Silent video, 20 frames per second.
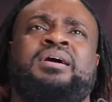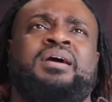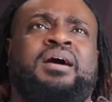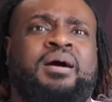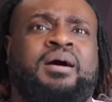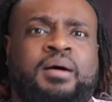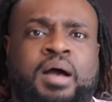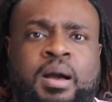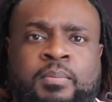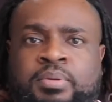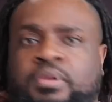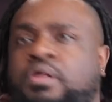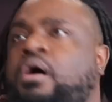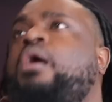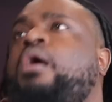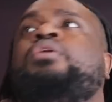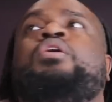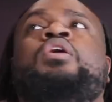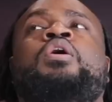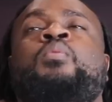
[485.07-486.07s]
a
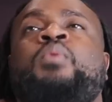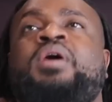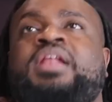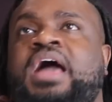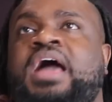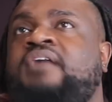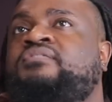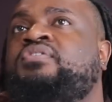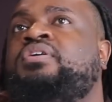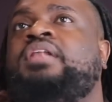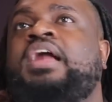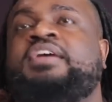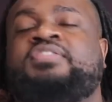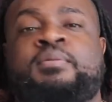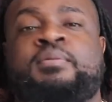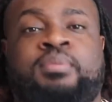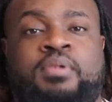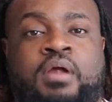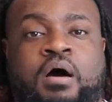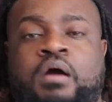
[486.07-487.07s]
blogger or whatever, like the
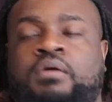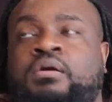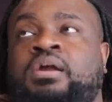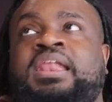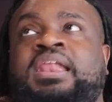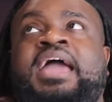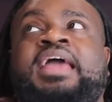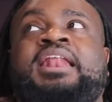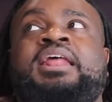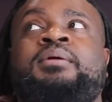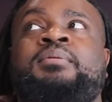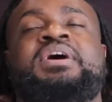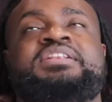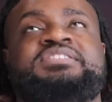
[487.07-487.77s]
blogger lady.